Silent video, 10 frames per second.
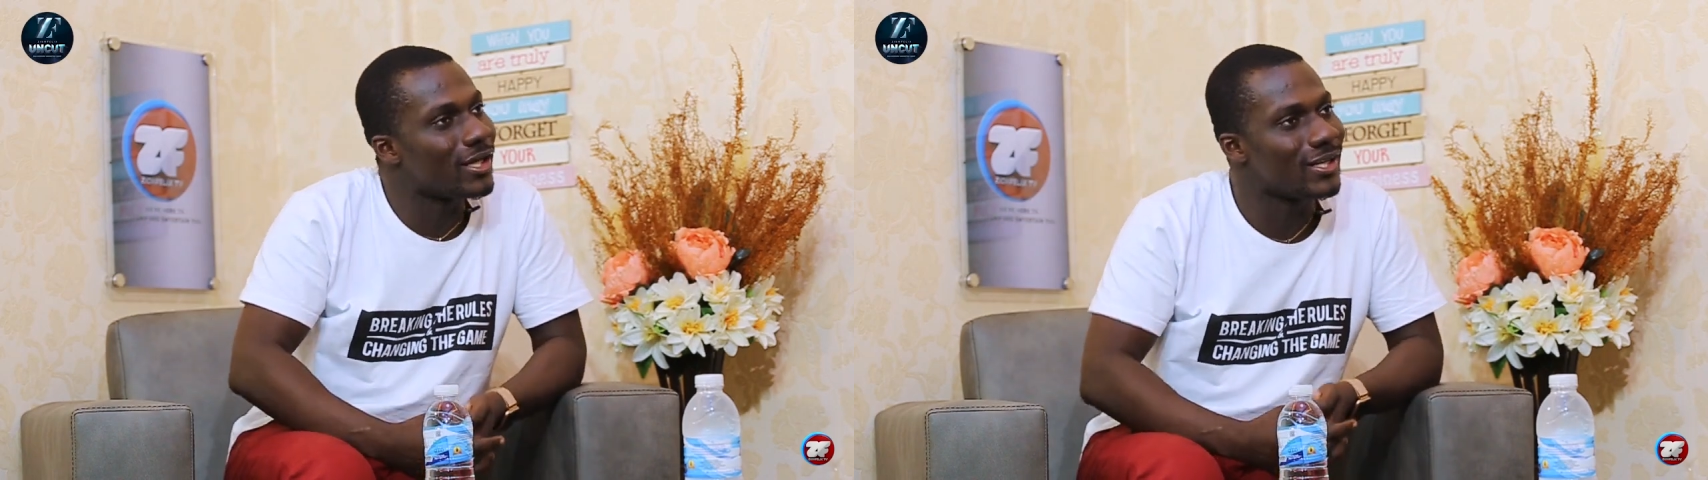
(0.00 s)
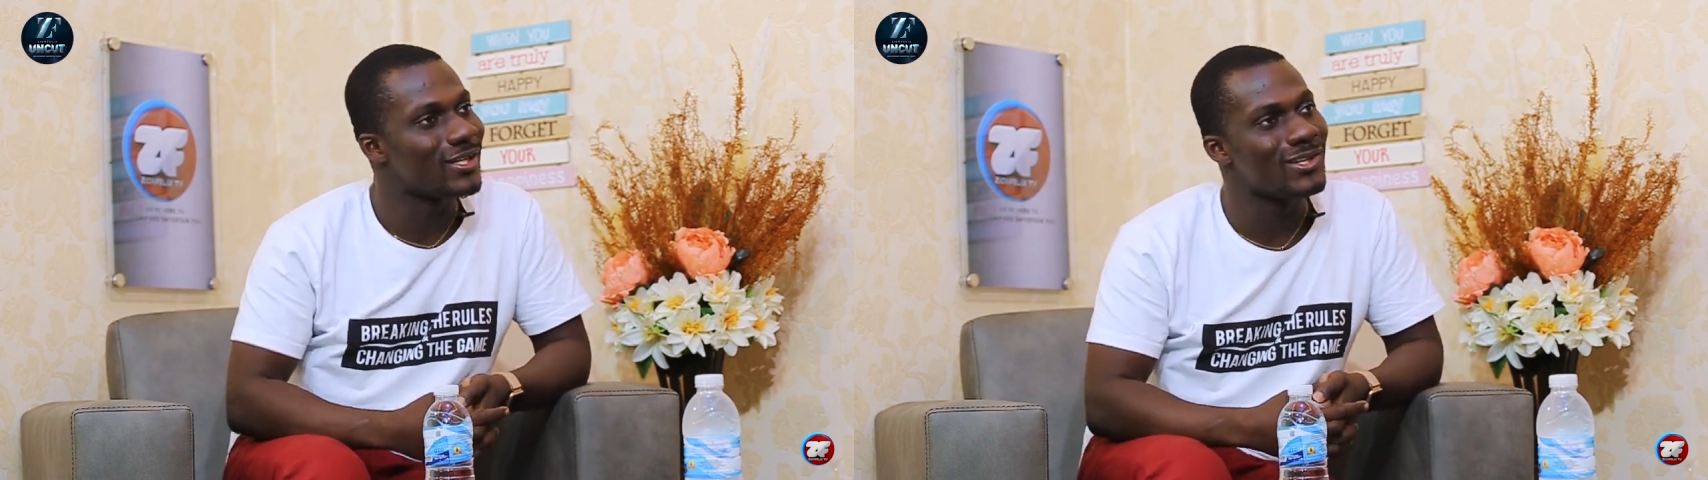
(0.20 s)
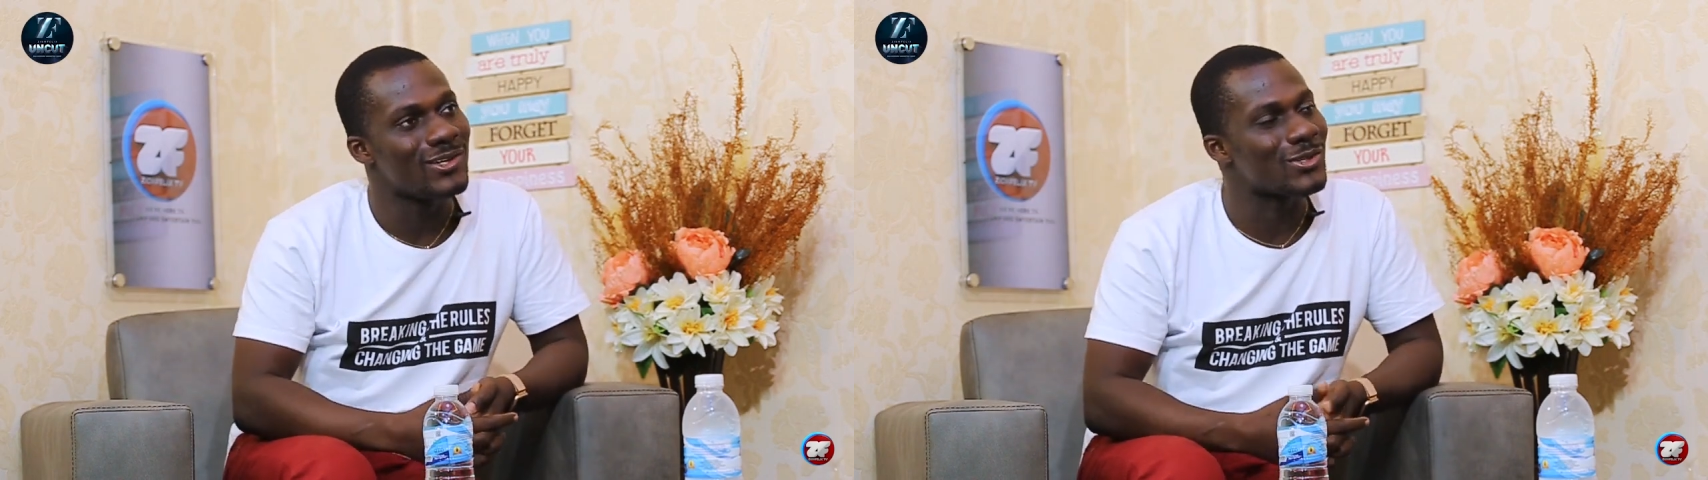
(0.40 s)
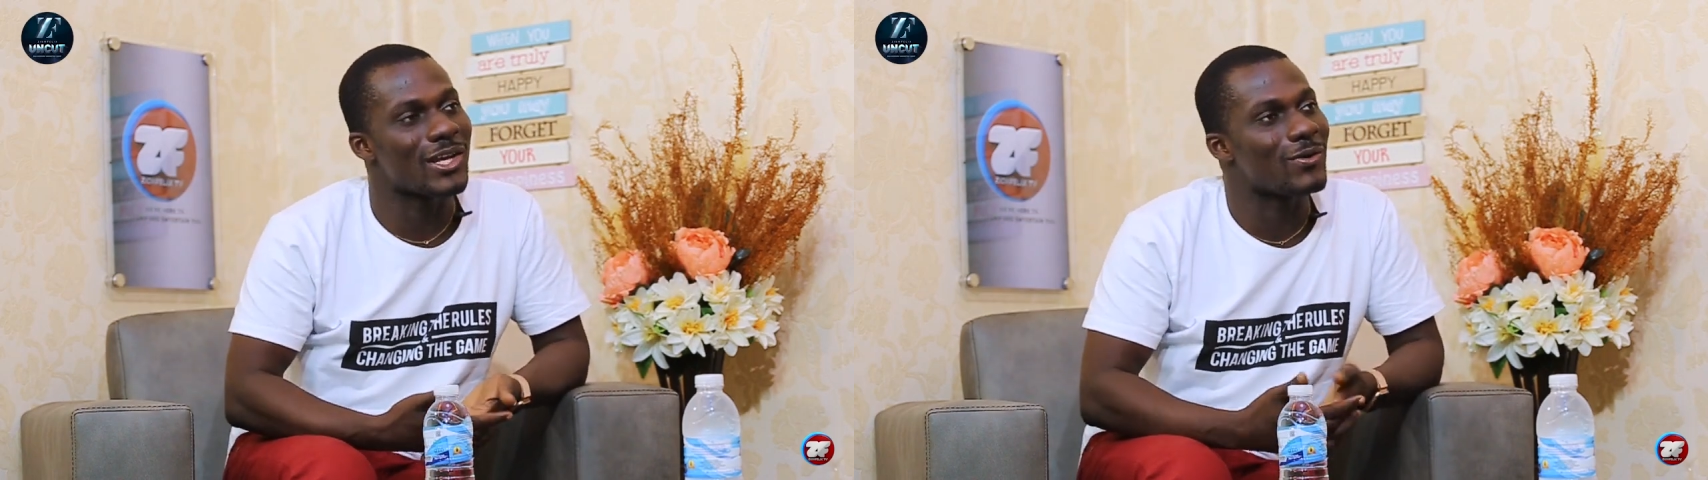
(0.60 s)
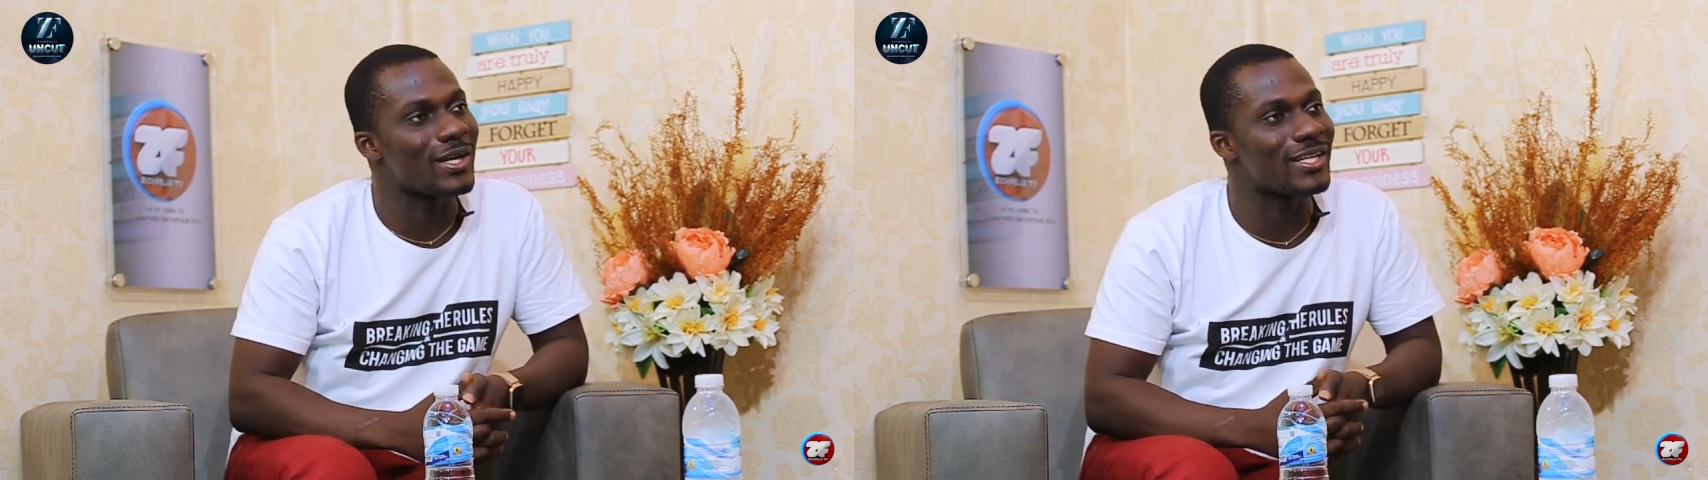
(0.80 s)
Yeah, yeah. So that
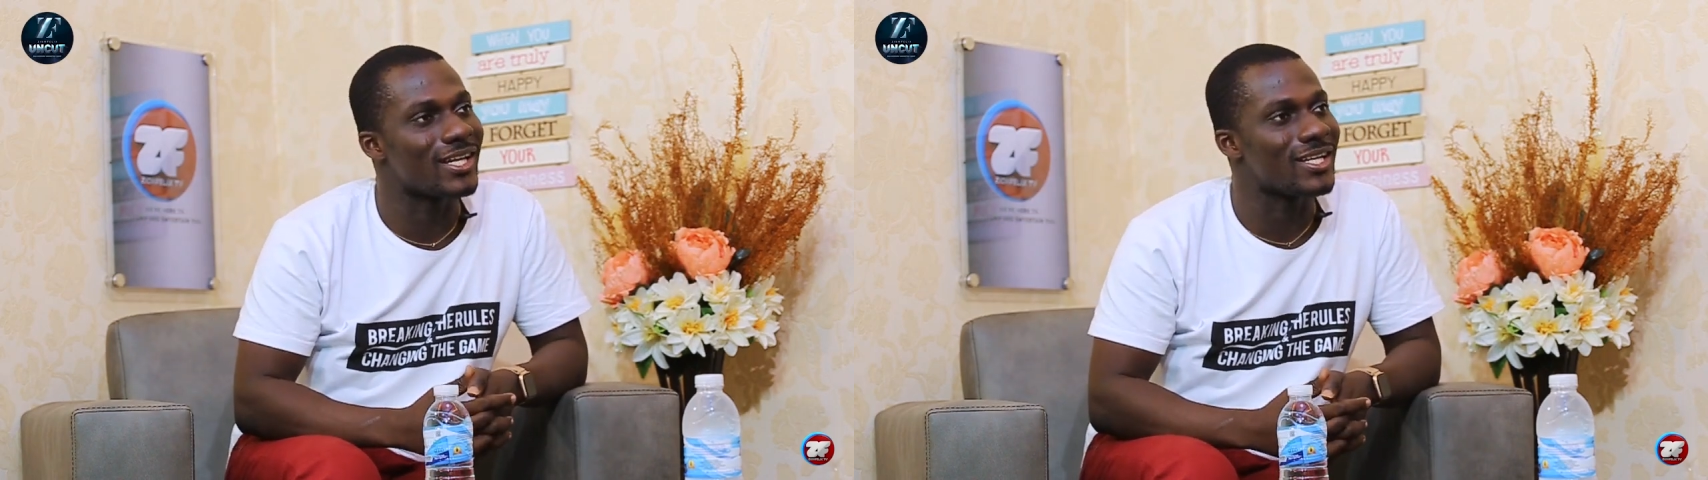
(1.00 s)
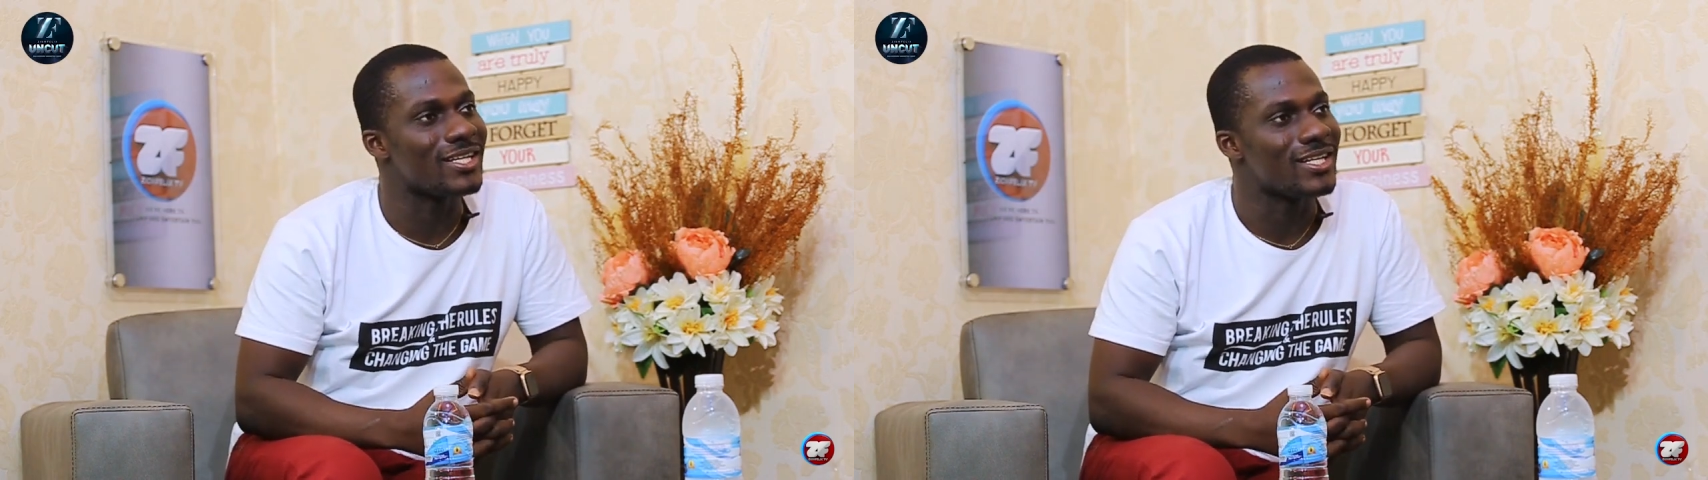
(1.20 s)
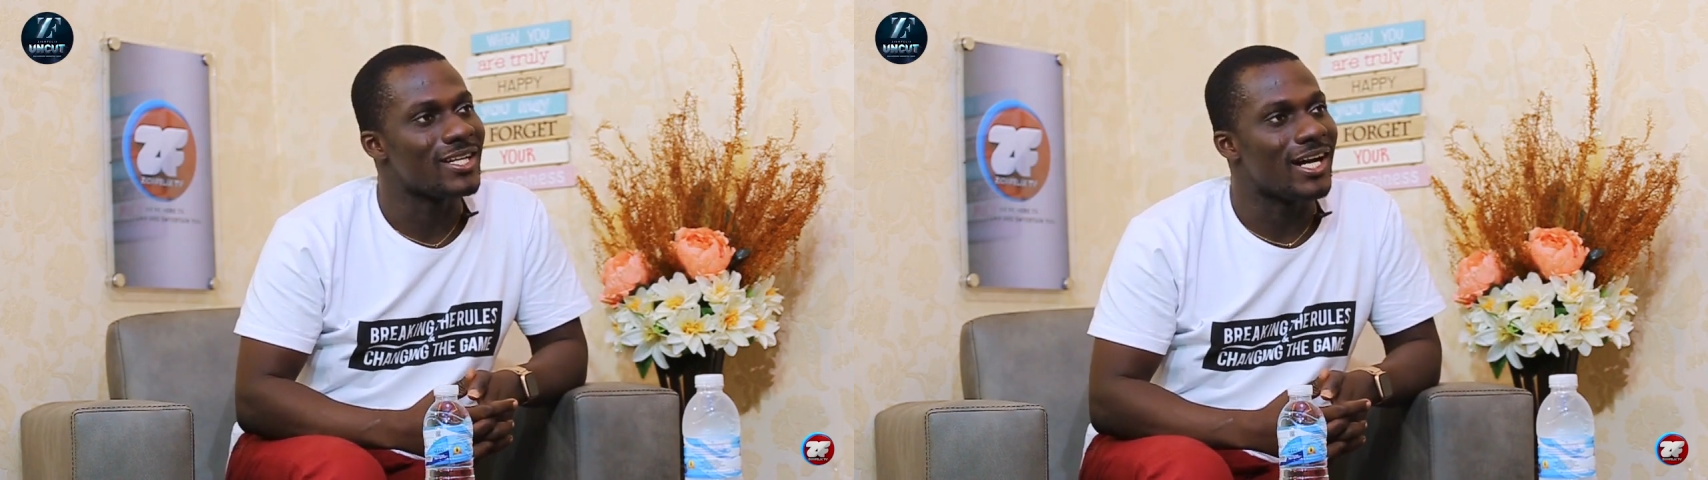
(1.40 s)
one there. Yeah.